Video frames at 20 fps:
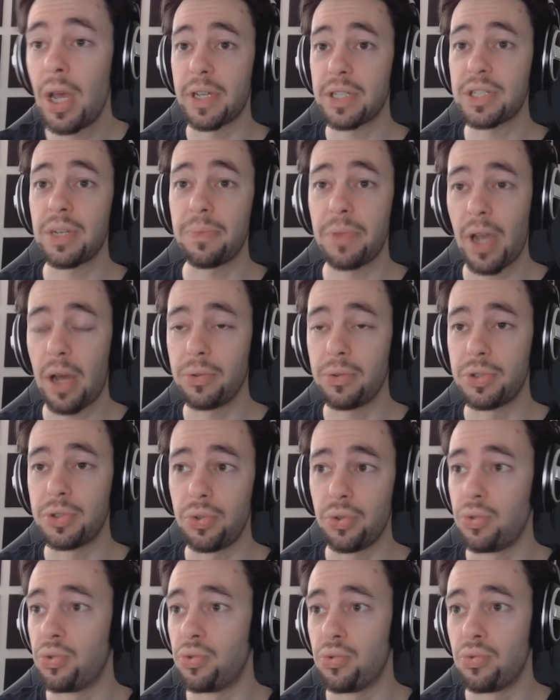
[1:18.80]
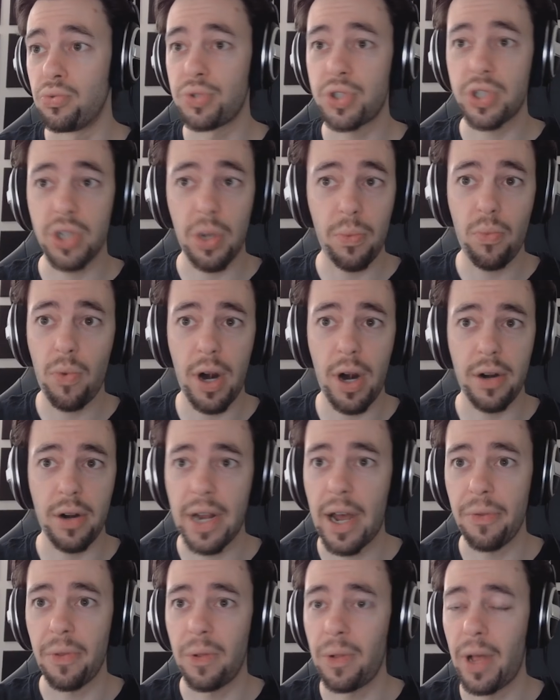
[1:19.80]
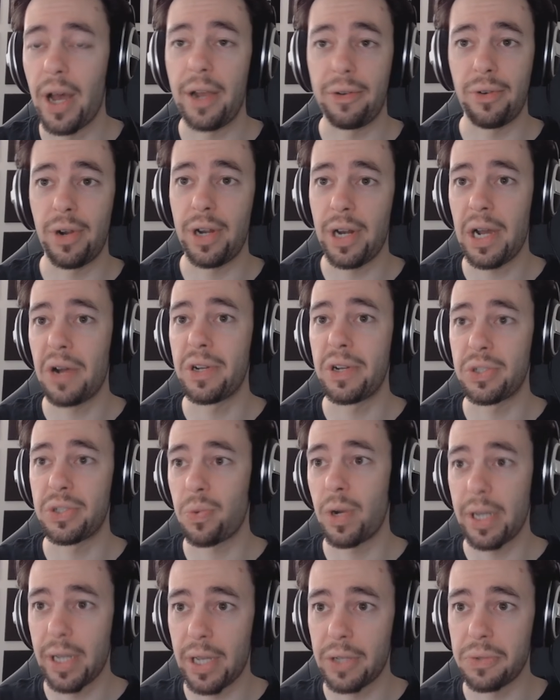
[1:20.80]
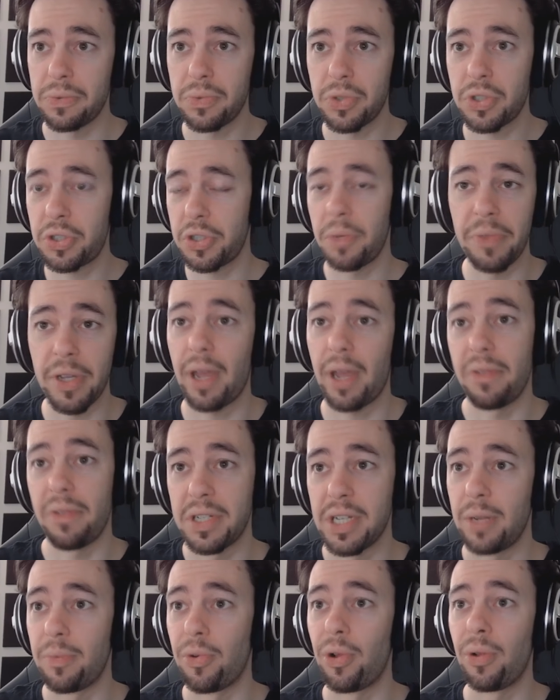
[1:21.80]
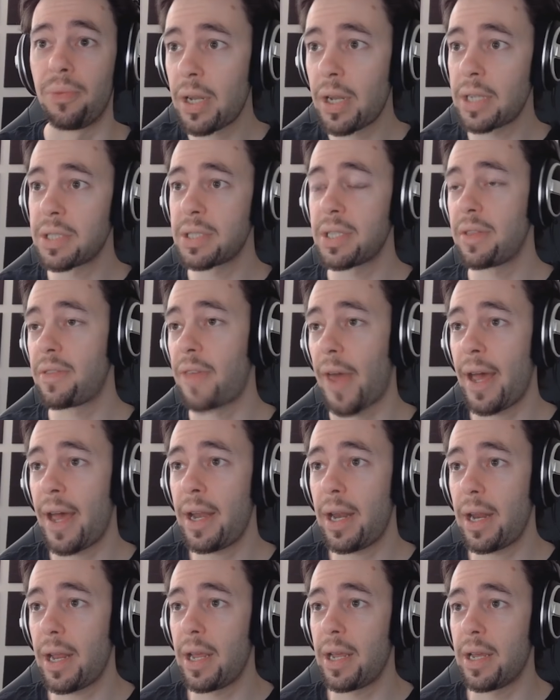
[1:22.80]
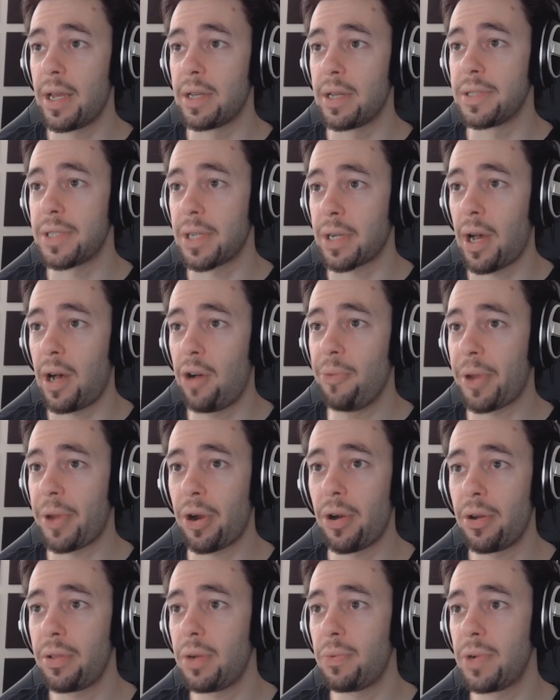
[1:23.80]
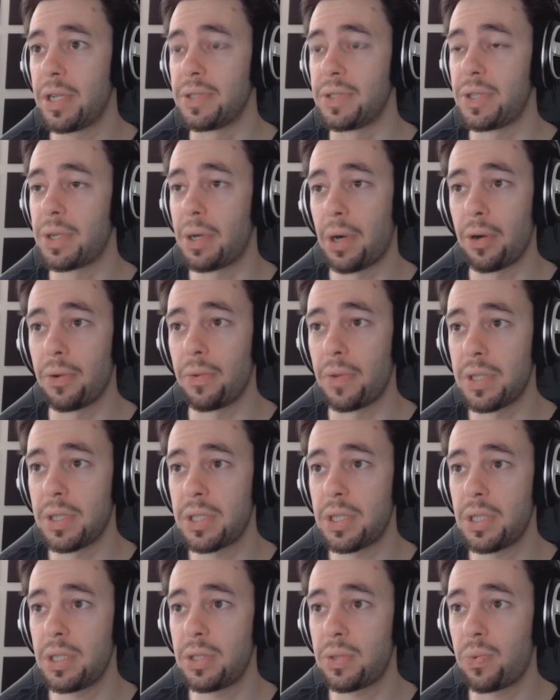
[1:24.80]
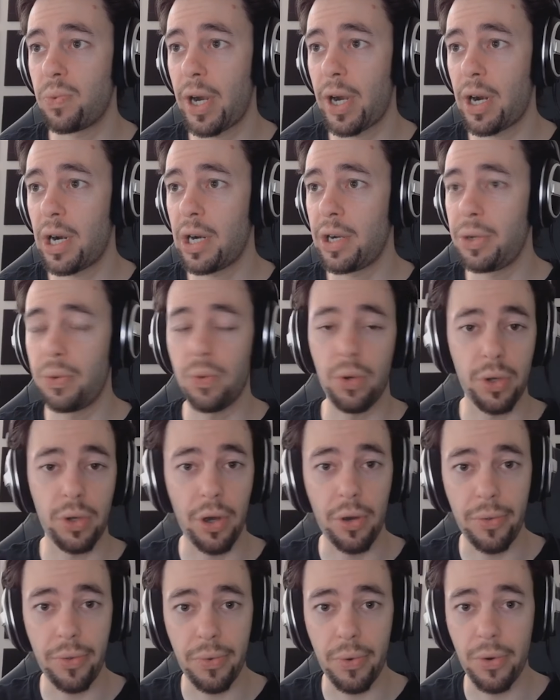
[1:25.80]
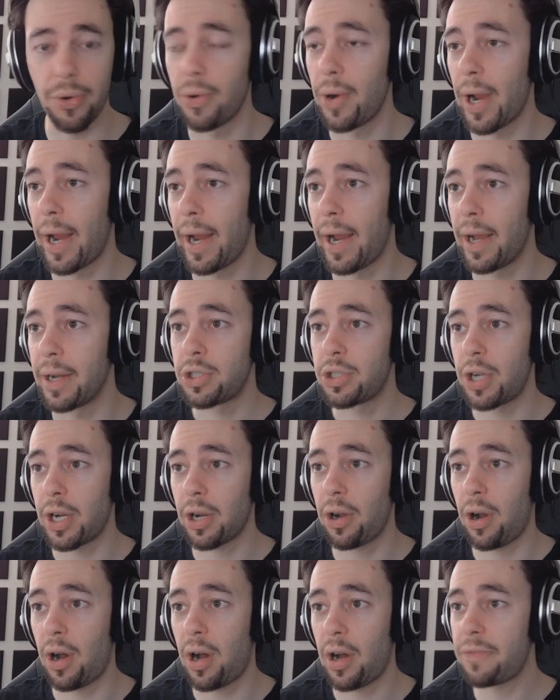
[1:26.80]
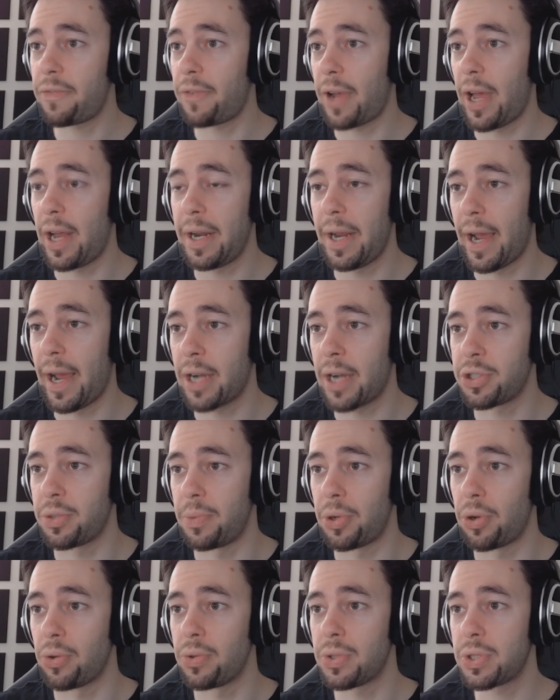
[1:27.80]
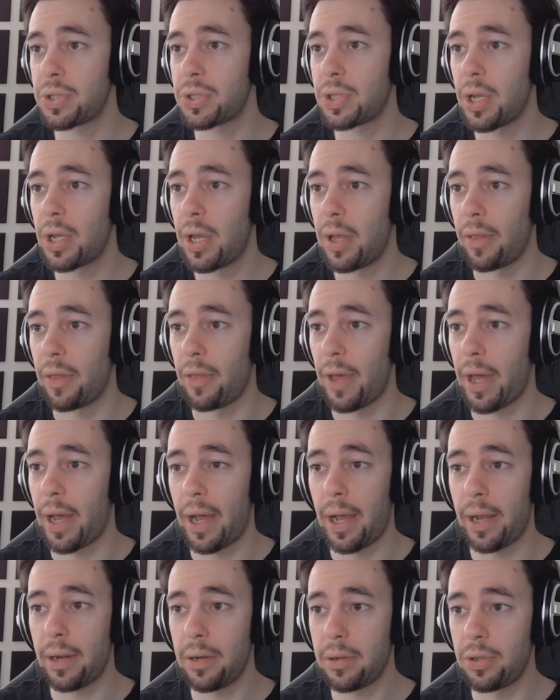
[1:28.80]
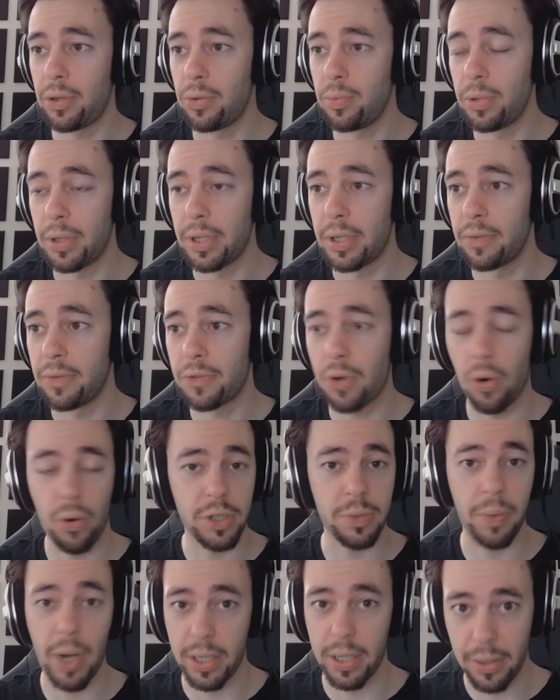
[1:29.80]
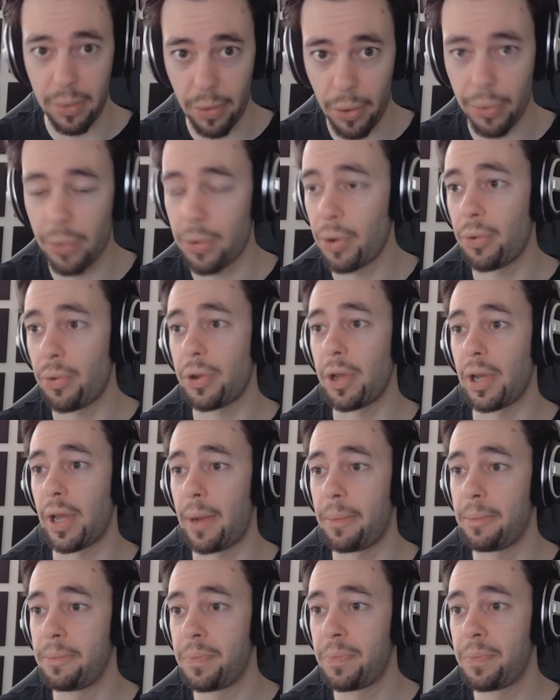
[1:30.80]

That's something I'll do somewhere down the line. Right now, I just want to get something on the table. Next to that is a column that currently reads 0. This is where you will go through and check off any attributes that you believe correspond to the logo you're looking at.